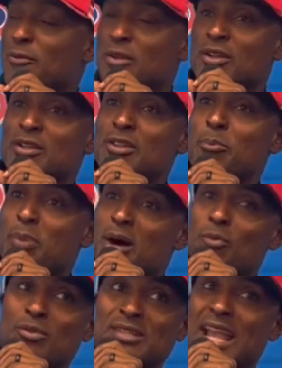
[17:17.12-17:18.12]
have, the
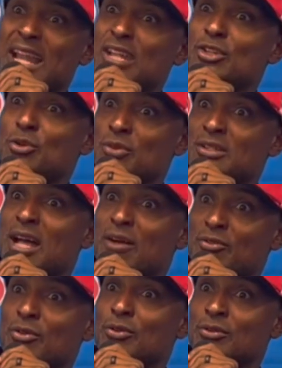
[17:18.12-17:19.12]
bump was 82 on
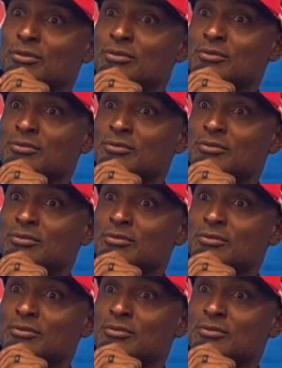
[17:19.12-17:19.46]
Top Fuel.